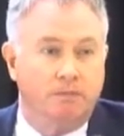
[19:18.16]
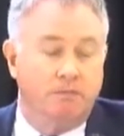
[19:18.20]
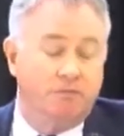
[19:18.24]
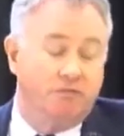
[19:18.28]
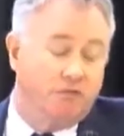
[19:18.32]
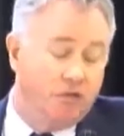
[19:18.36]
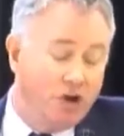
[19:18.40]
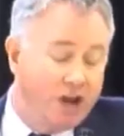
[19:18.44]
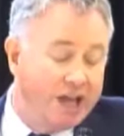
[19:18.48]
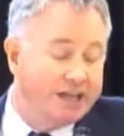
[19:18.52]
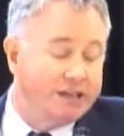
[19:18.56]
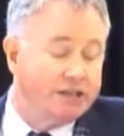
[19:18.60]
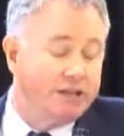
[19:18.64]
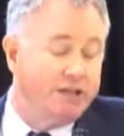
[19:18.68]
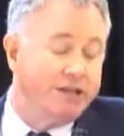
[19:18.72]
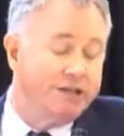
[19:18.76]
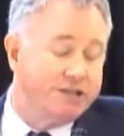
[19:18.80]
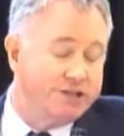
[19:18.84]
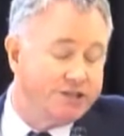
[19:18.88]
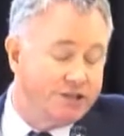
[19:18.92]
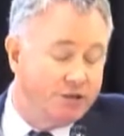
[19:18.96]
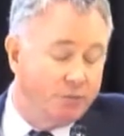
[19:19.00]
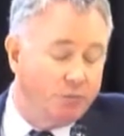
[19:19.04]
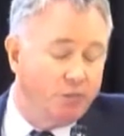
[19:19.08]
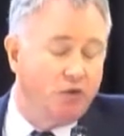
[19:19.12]
Frankly,
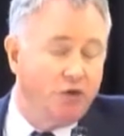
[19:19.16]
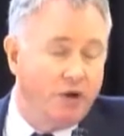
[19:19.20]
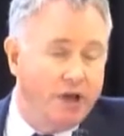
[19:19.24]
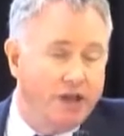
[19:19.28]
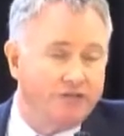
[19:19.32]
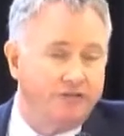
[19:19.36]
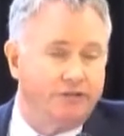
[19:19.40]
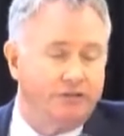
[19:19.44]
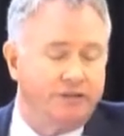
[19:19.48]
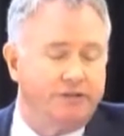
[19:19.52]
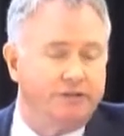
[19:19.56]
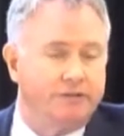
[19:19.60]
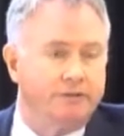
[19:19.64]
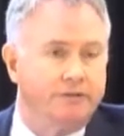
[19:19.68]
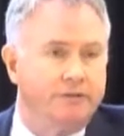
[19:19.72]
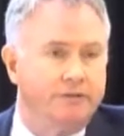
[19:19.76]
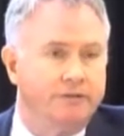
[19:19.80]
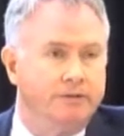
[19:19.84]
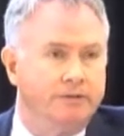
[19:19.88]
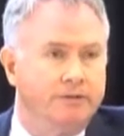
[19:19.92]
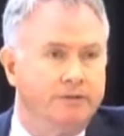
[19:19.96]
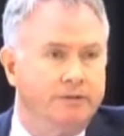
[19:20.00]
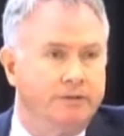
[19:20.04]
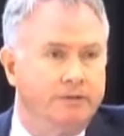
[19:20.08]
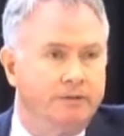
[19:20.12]
it's the present,
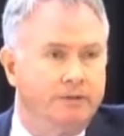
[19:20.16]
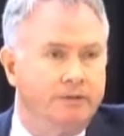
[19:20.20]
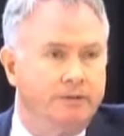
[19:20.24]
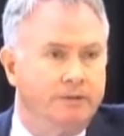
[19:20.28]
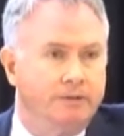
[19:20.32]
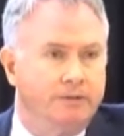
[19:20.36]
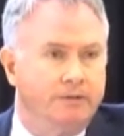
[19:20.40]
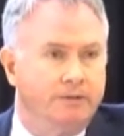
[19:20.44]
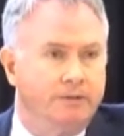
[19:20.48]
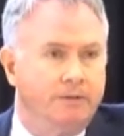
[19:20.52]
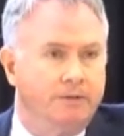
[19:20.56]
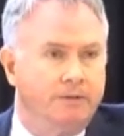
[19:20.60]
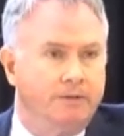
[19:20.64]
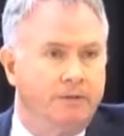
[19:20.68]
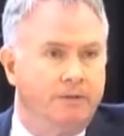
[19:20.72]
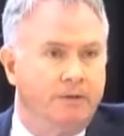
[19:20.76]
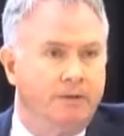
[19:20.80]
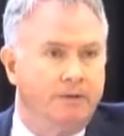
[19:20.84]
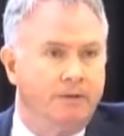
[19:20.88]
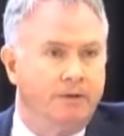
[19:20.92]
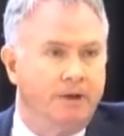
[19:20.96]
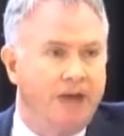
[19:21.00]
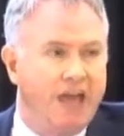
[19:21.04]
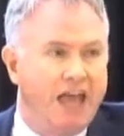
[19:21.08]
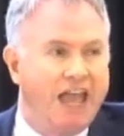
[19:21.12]

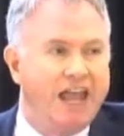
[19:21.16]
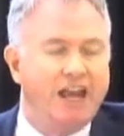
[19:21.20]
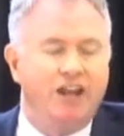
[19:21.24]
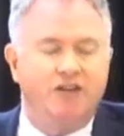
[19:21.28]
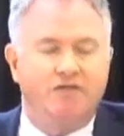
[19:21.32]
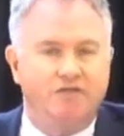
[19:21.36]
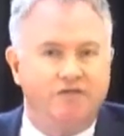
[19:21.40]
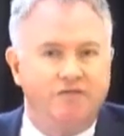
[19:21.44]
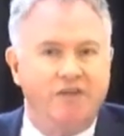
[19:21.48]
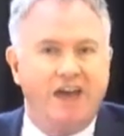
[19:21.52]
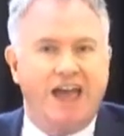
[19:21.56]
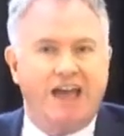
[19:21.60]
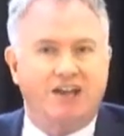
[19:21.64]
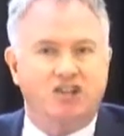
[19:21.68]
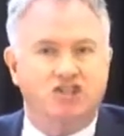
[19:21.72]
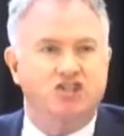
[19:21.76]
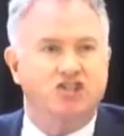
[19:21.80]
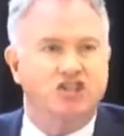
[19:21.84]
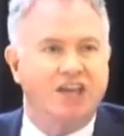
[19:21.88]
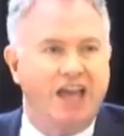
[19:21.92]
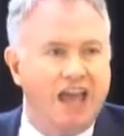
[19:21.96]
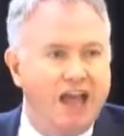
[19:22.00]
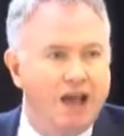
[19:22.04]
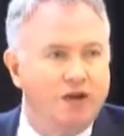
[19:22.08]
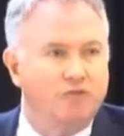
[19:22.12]
and
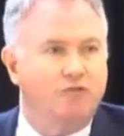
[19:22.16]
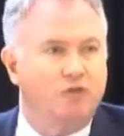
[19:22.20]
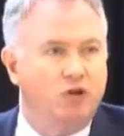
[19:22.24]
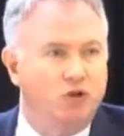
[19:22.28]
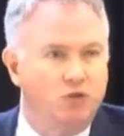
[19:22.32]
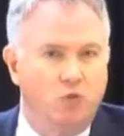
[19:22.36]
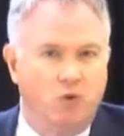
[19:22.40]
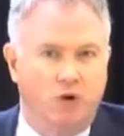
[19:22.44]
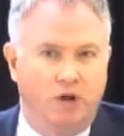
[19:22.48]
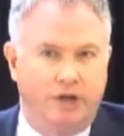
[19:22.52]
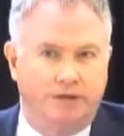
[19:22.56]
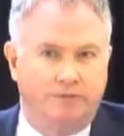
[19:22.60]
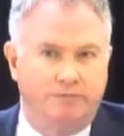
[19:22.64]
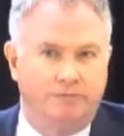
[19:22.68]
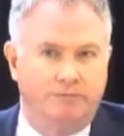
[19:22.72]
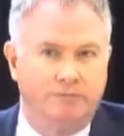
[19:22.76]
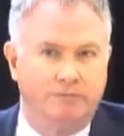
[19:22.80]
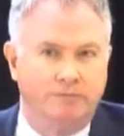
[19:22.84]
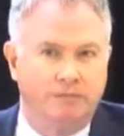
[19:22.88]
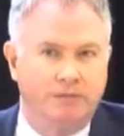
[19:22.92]
affects everyone.